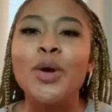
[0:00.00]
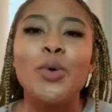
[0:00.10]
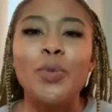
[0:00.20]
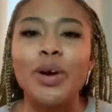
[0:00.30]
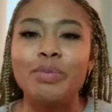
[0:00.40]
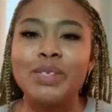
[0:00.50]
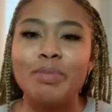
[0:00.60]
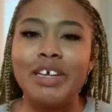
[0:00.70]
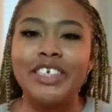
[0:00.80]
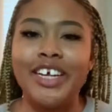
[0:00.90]
Welcome to
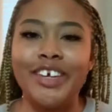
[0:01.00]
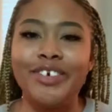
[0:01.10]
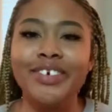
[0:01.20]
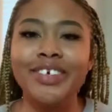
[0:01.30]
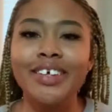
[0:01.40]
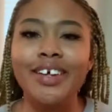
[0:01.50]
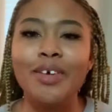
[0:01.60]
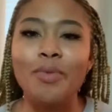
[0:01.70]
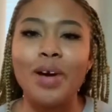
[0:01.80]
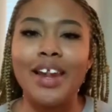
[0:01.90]
my channel.
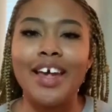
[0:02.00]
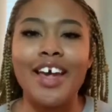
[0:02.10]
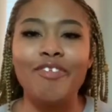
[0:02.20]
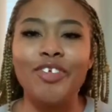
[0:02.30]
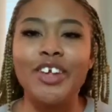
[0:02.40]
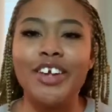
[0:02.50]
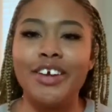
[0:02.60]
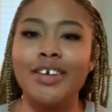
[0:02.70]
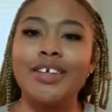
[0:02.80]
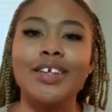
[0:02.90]
While I have you
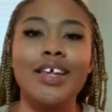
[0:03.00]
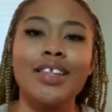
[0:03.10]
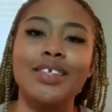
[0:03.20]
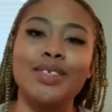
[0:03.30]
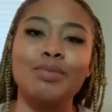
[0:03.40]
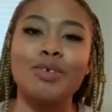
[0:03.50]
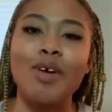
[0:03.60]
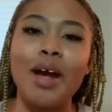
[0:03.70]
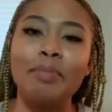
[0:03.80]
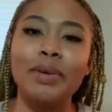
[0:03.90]
here, hit the
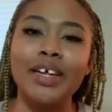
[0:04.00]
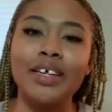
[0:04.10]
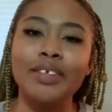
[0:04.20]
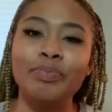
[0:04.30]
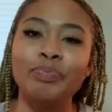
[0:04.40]
subscribe button.